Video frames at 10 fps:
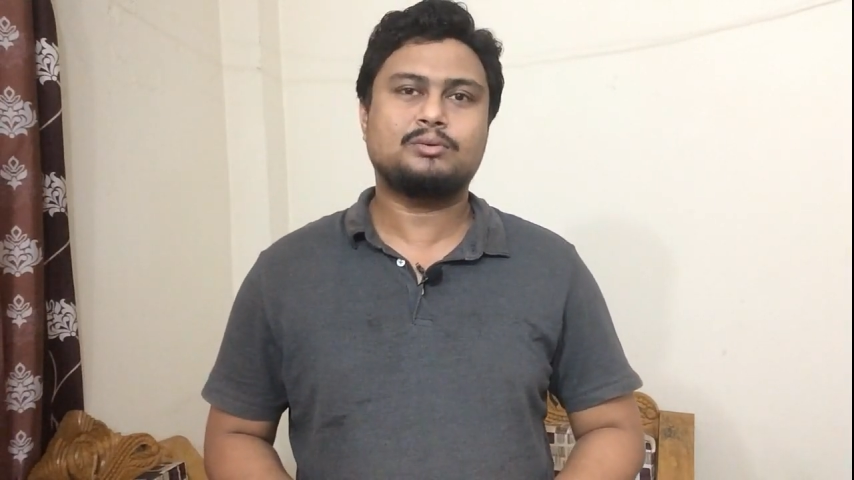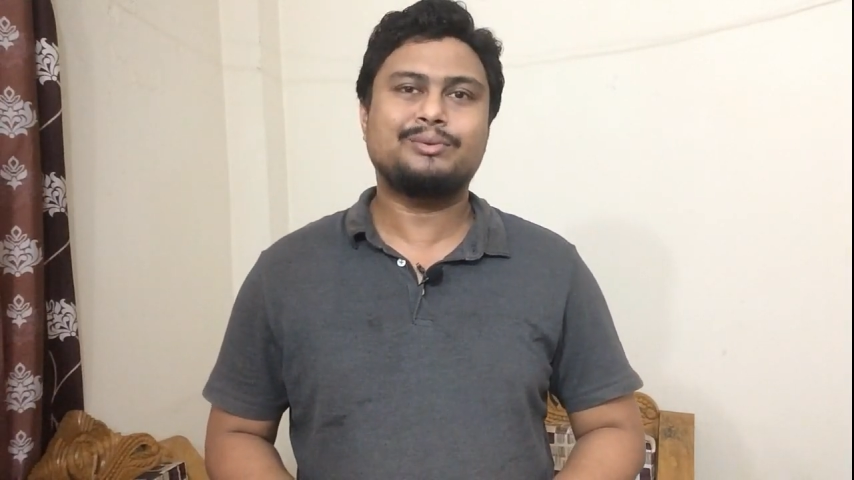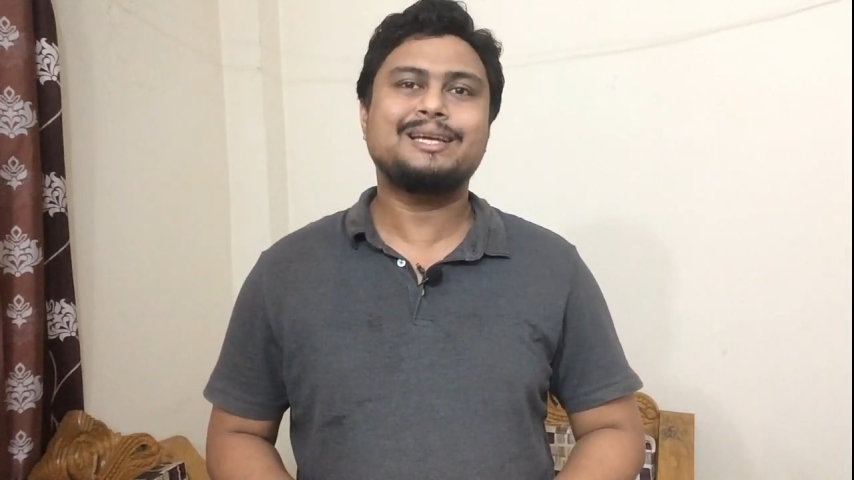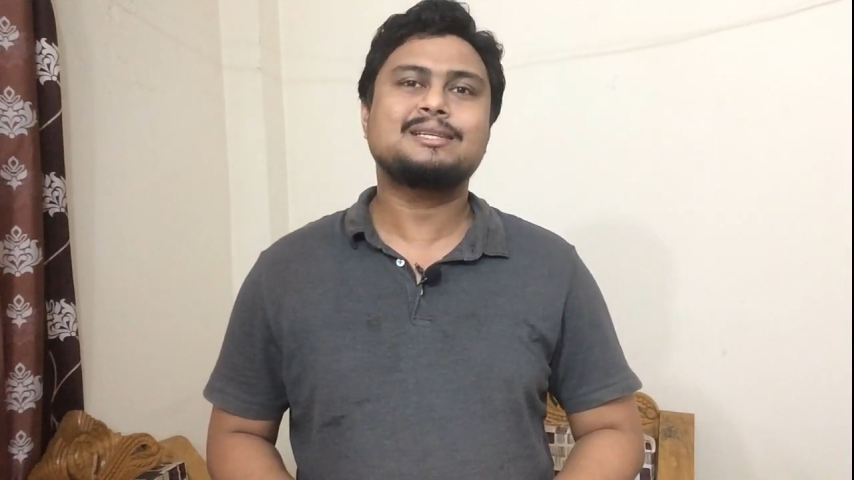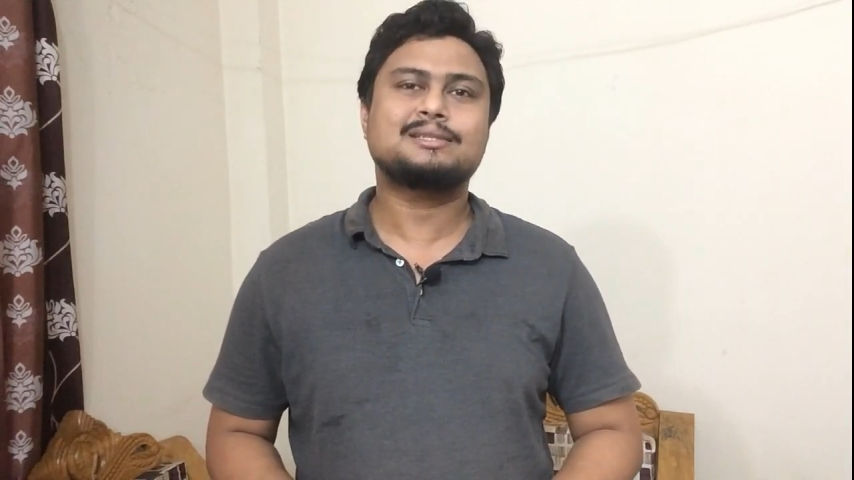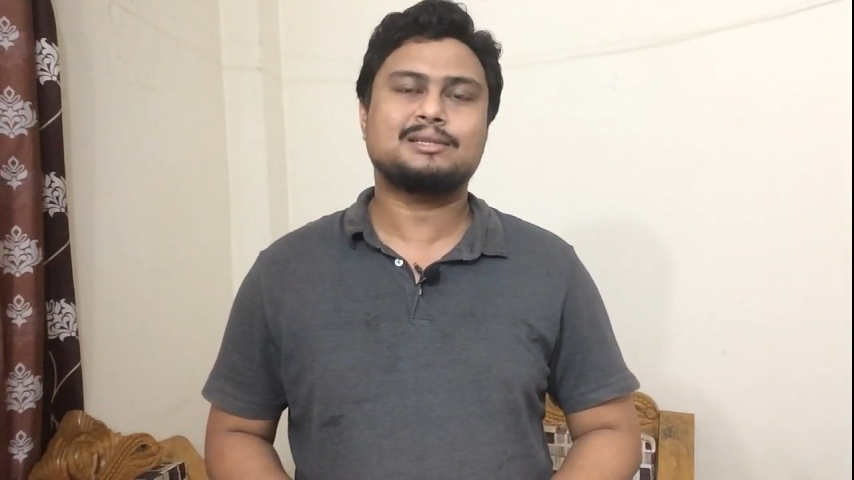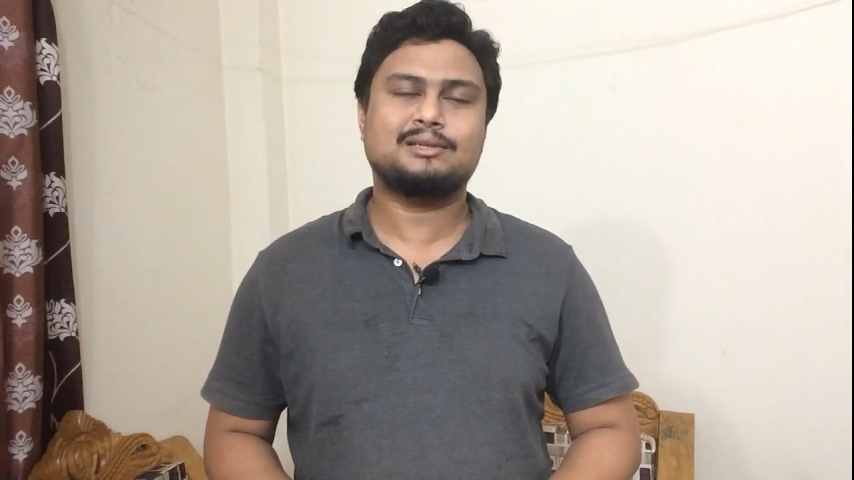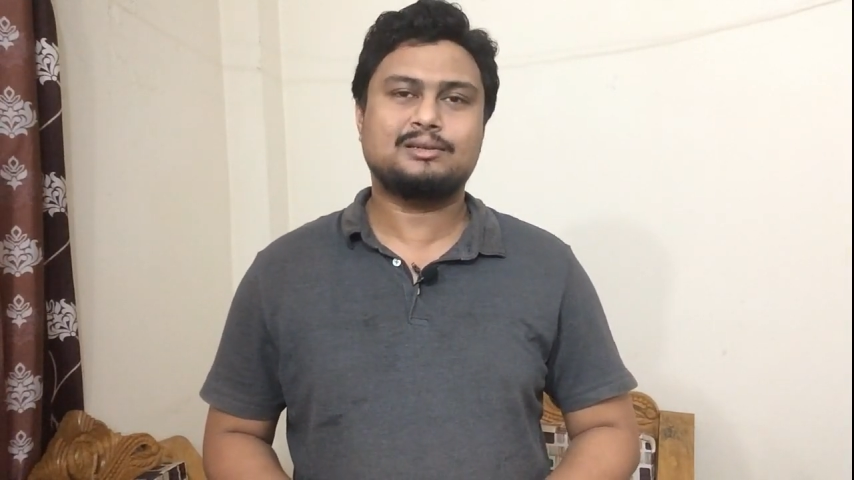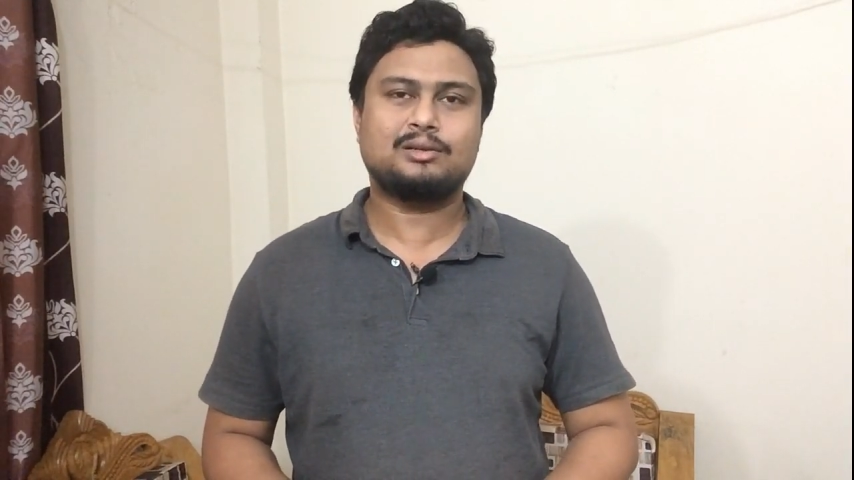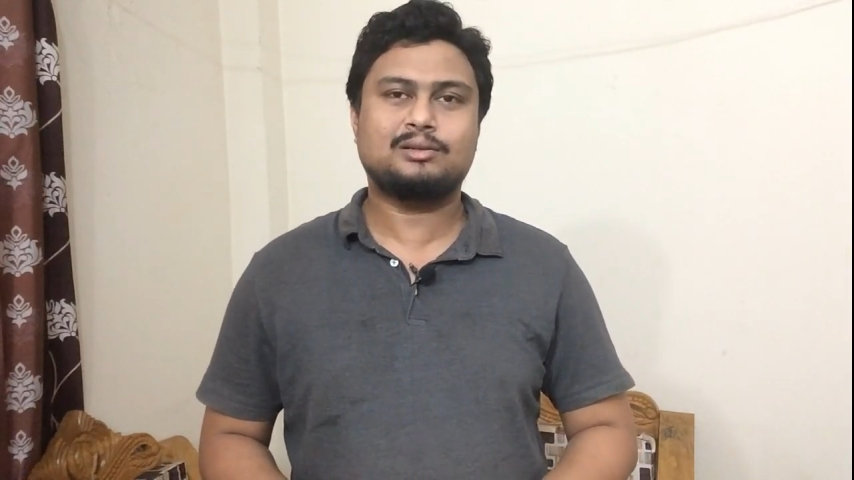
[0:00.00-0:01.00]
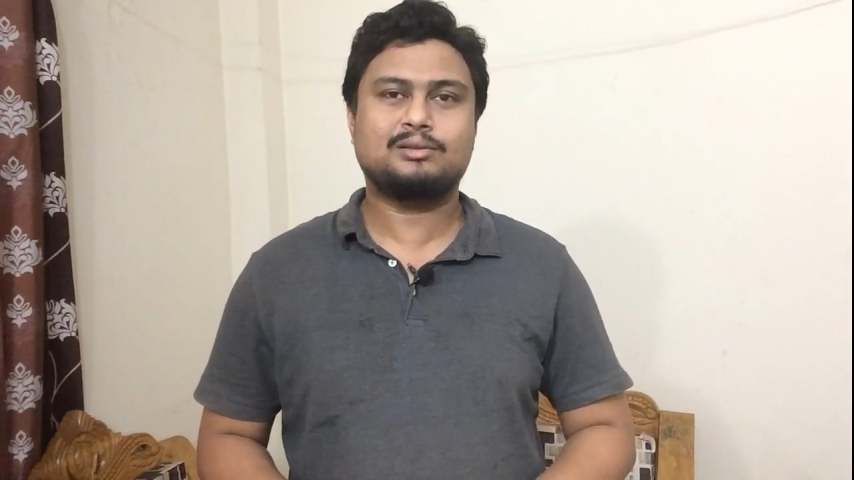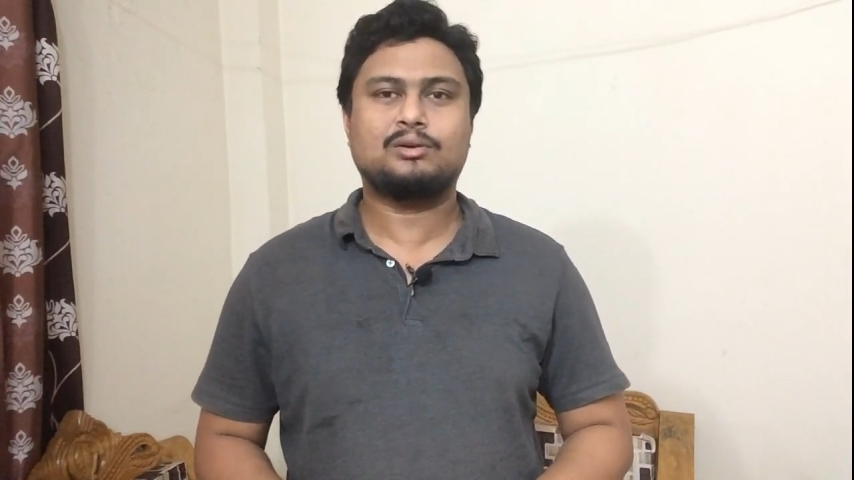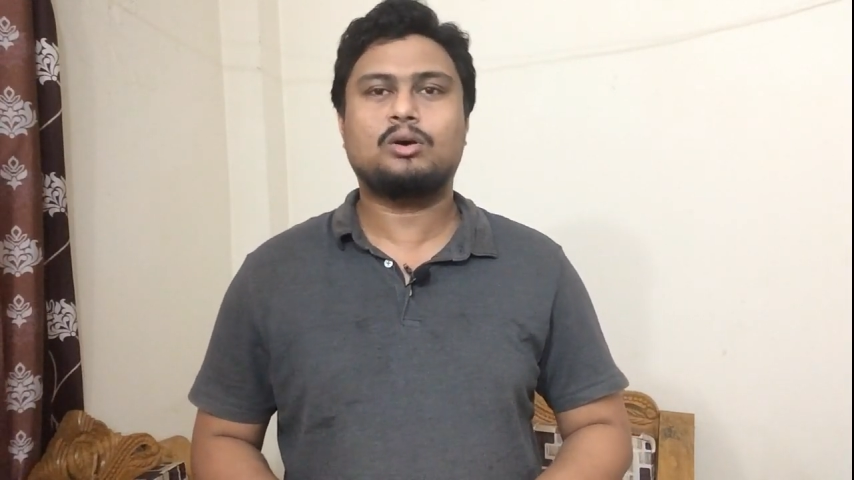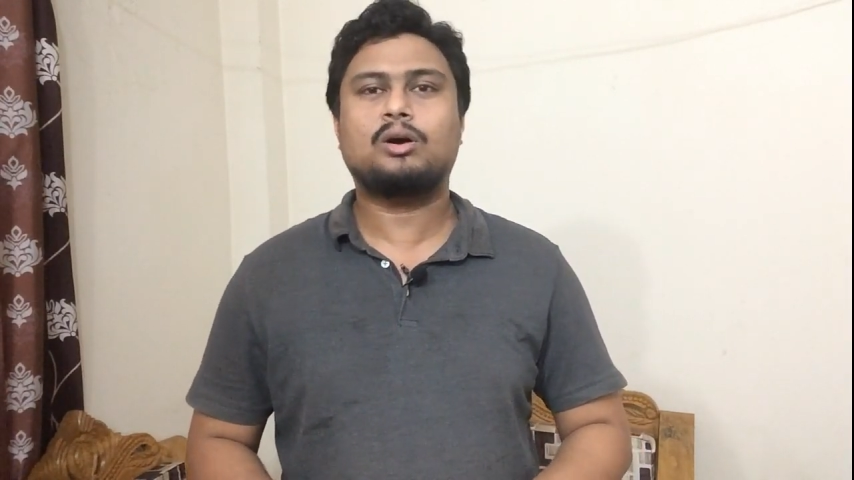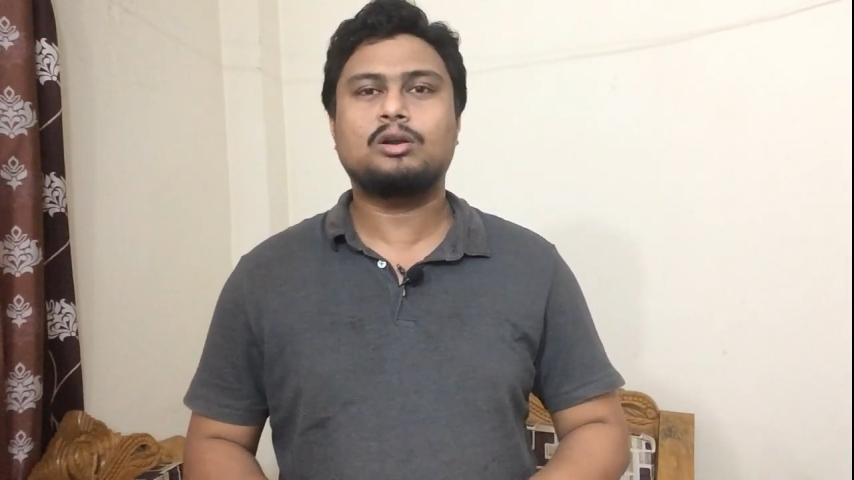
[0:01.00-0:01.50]
weeks
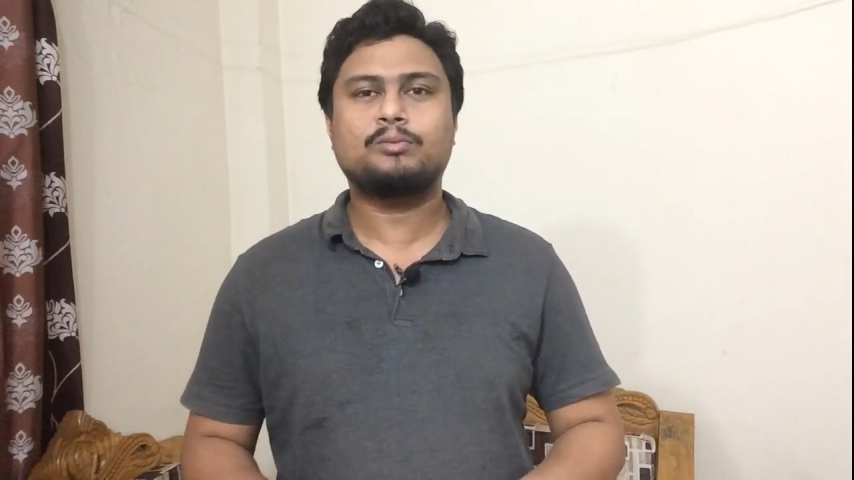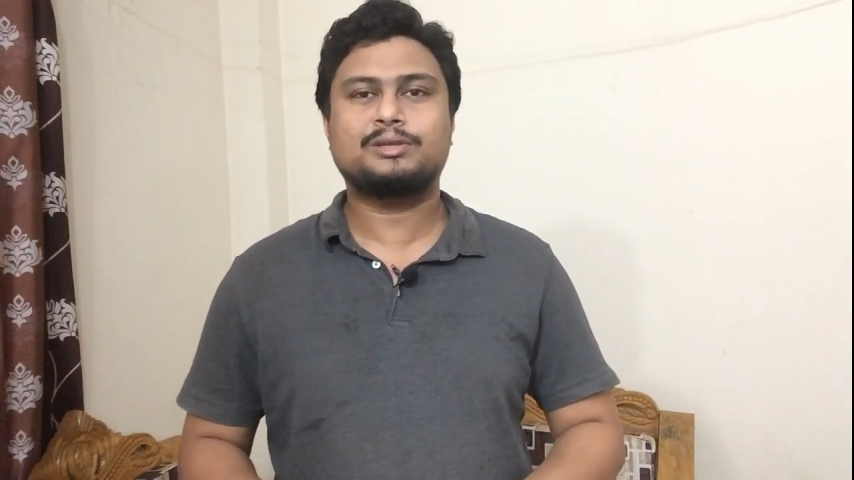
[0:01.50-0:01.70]
all over